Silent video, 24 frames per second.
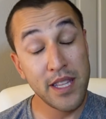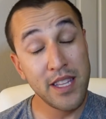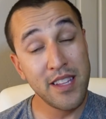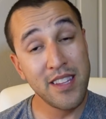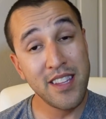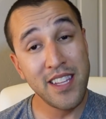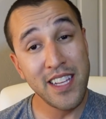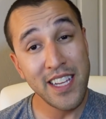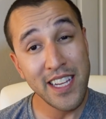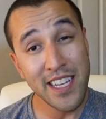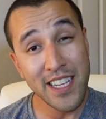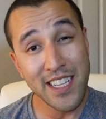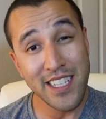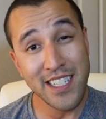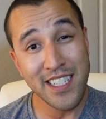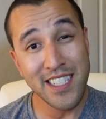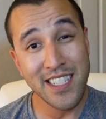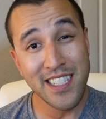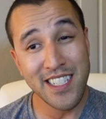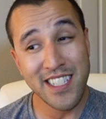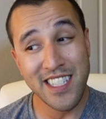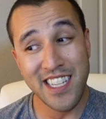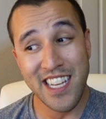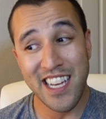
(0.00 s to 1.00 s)
the thing
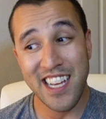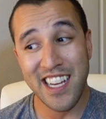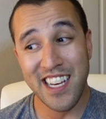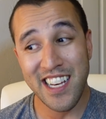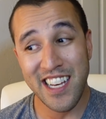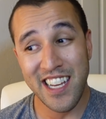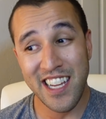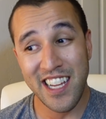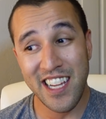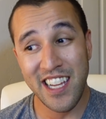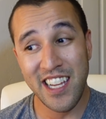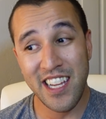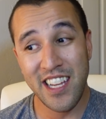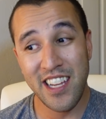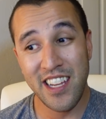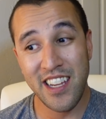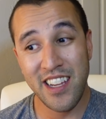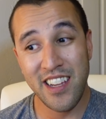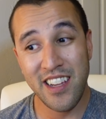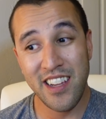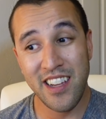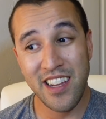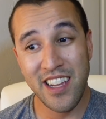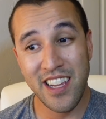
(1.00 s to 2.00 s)
is that
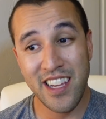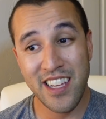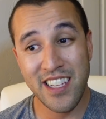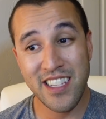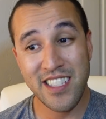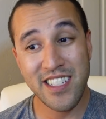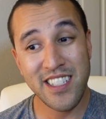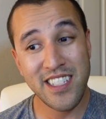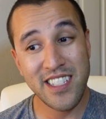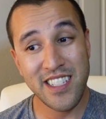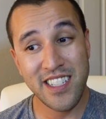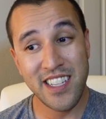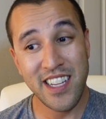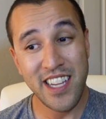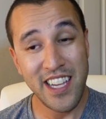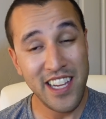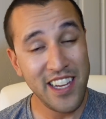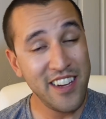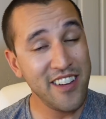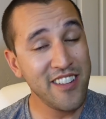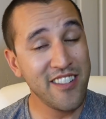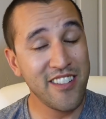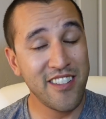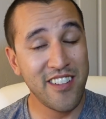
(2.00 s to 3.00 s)
he is
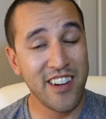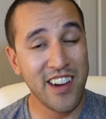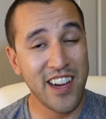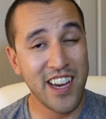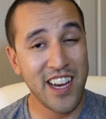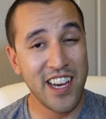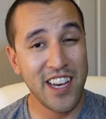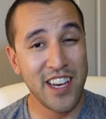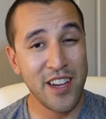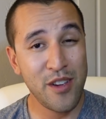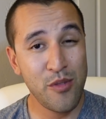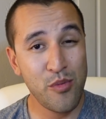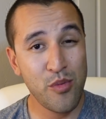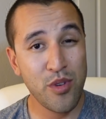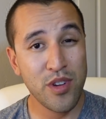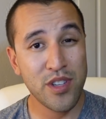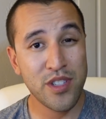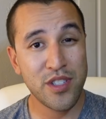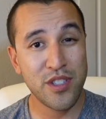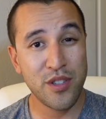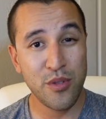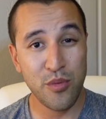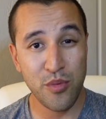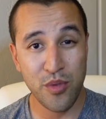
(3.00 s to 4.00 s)
here and he
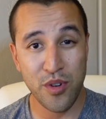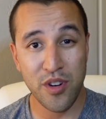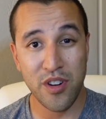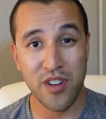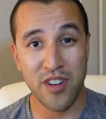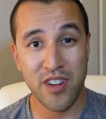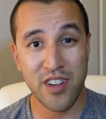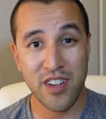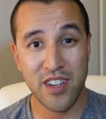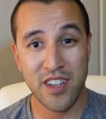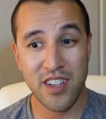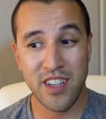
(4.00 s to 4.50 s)
wants to work.